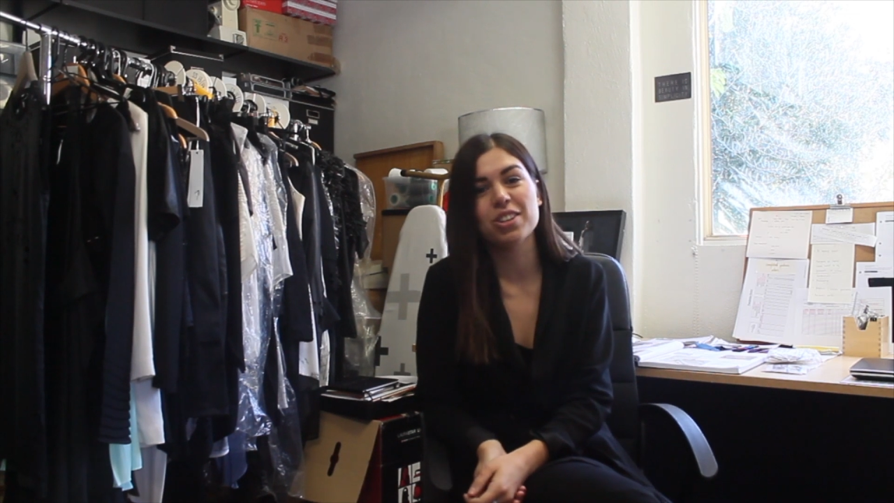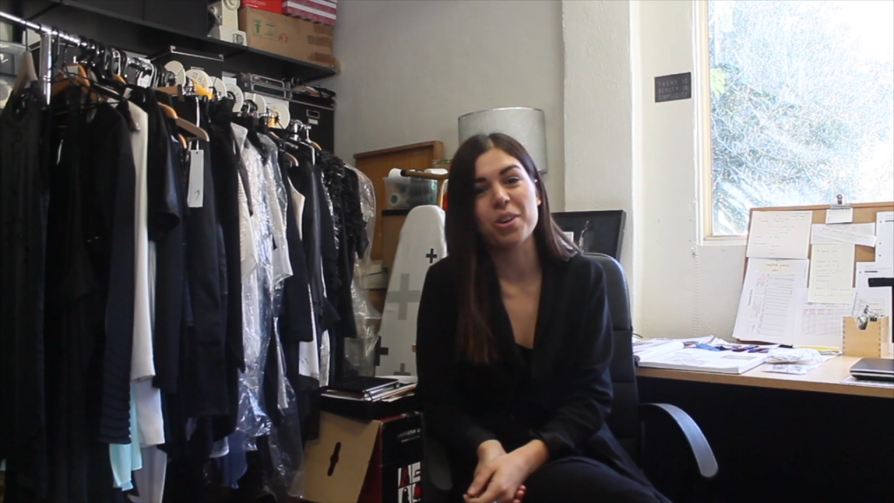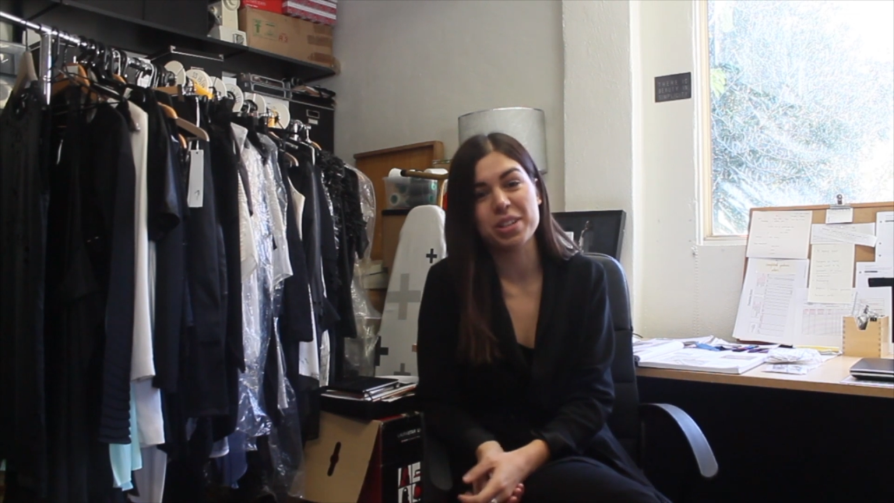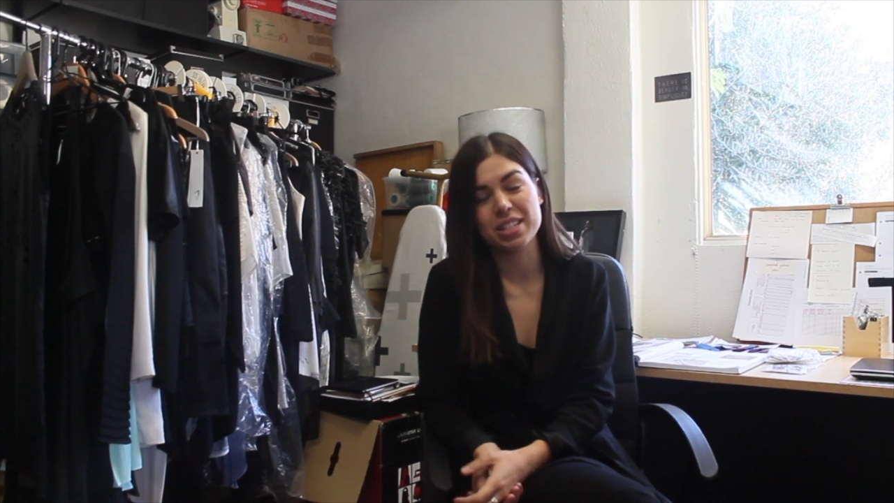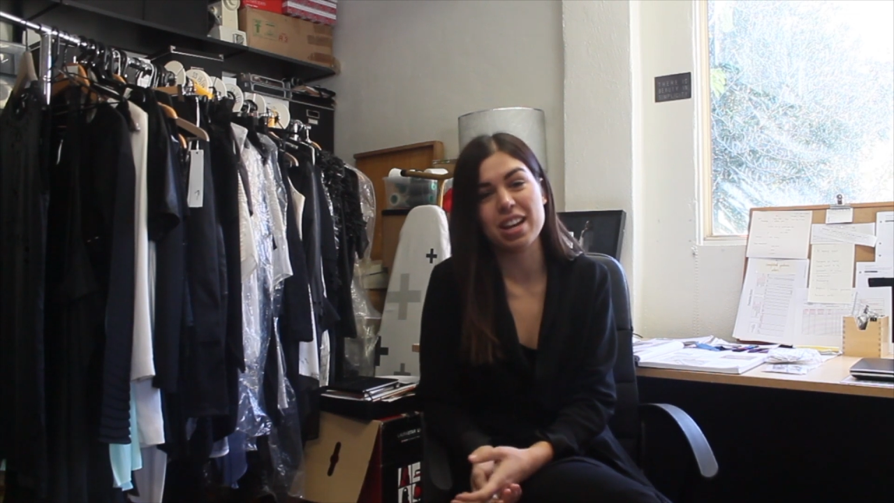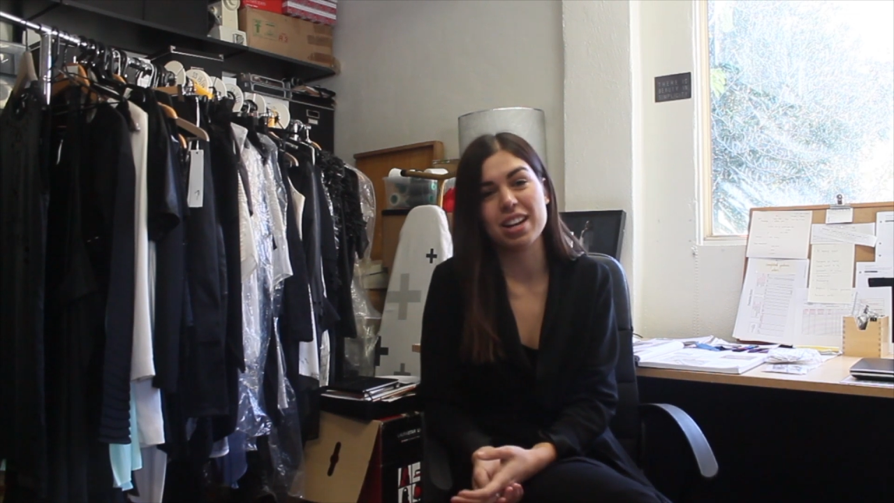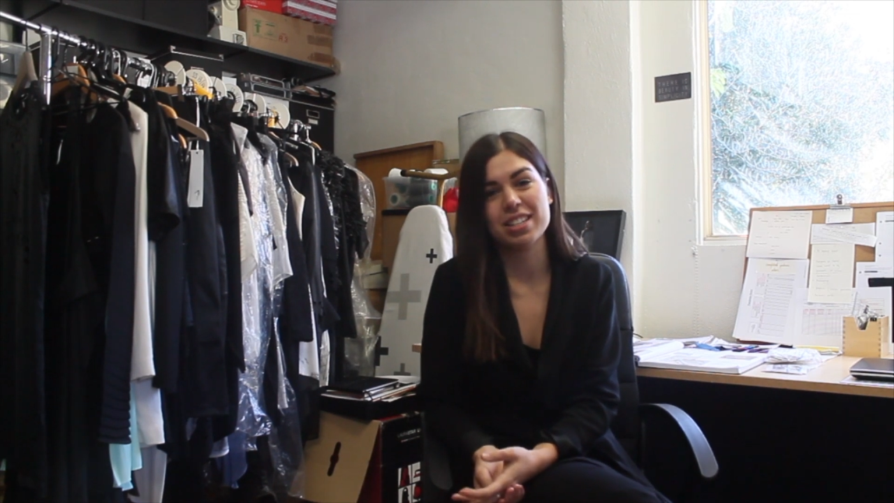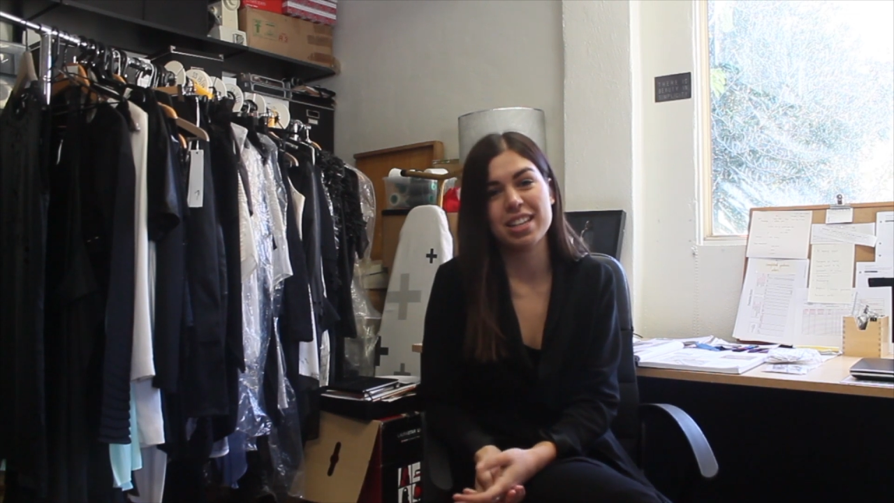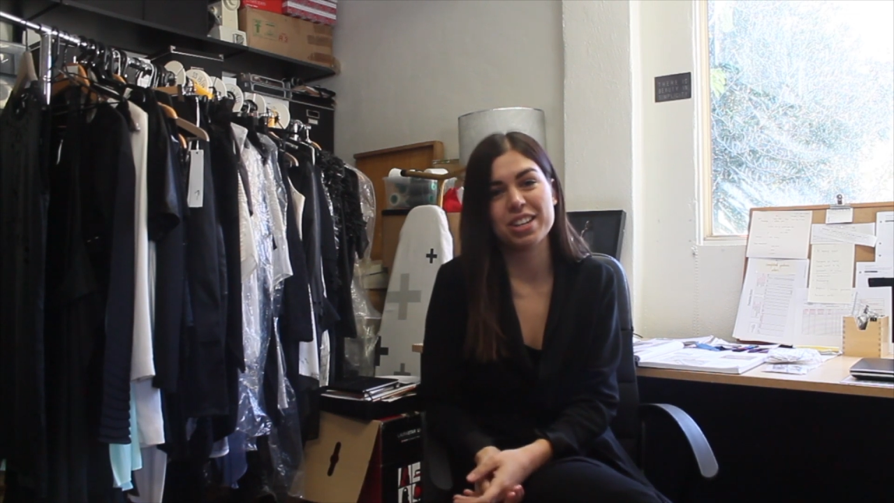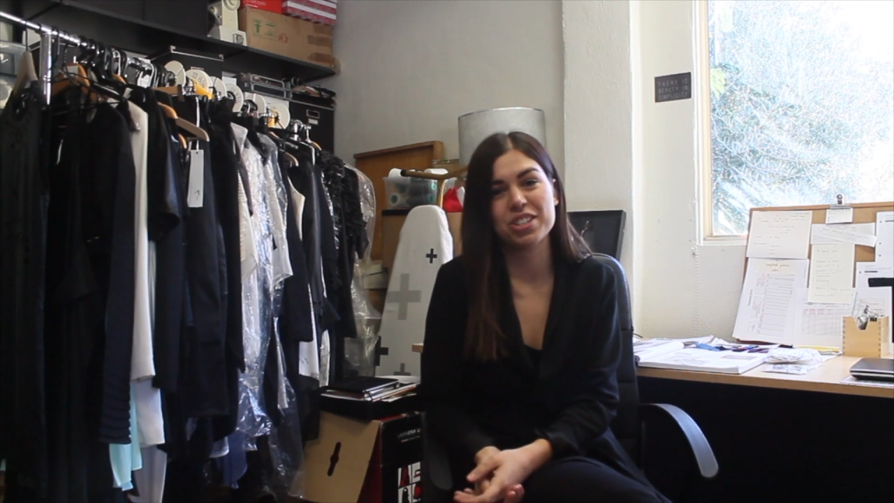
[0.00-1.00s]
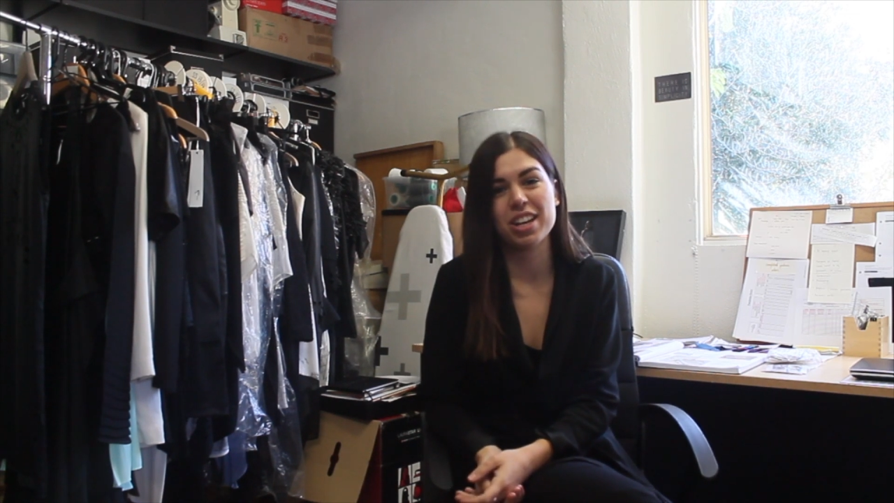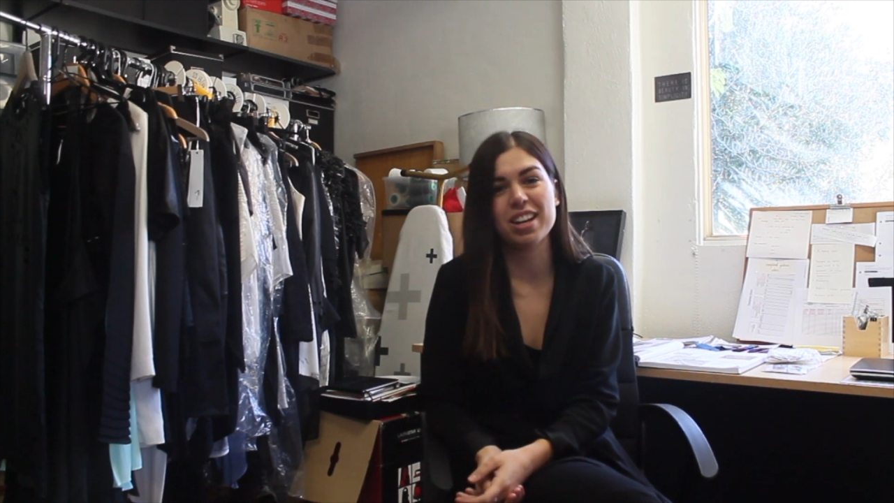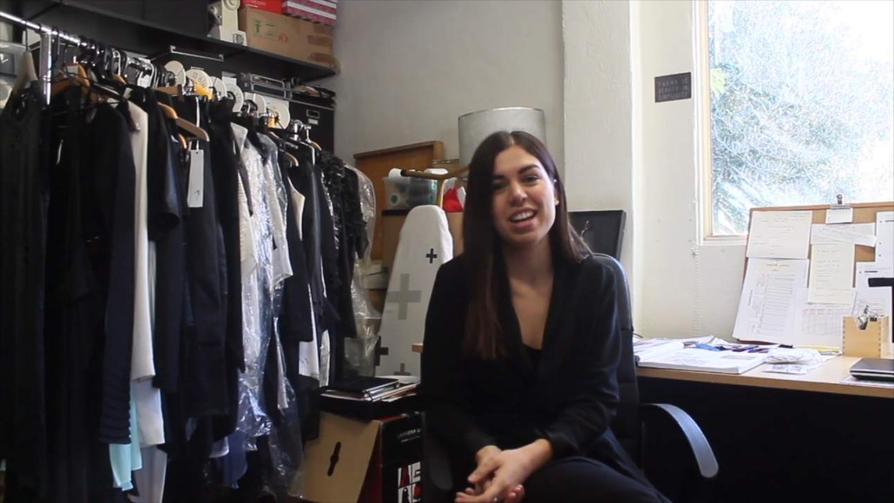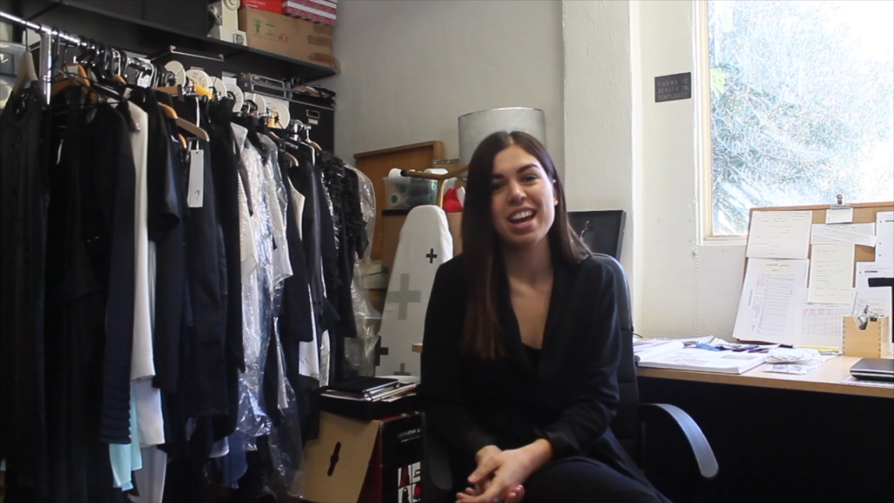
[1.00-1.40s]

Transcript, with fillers: go into architecture